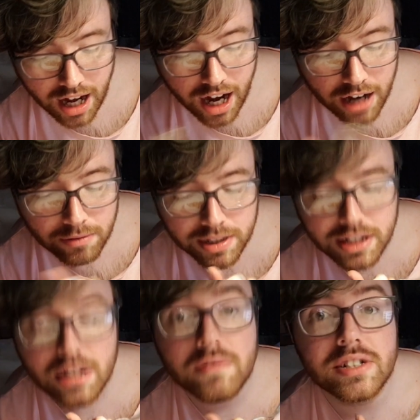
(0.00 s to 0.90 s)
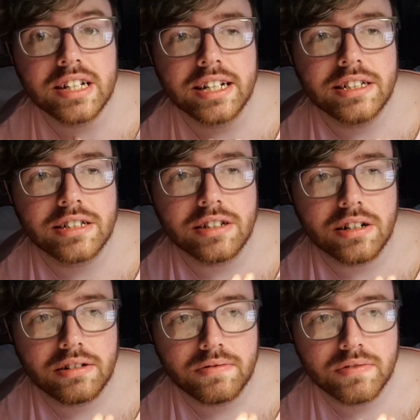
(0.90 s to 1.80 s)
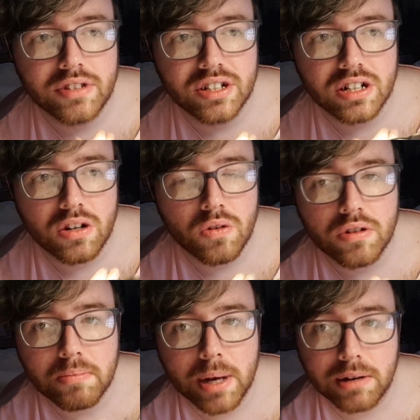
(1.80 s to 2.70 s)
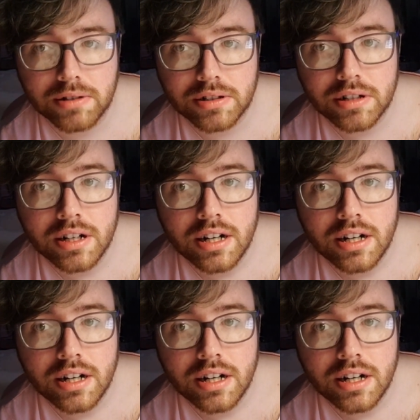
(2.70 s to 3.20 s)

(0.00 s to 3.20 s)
I really love the taste of the corn powder.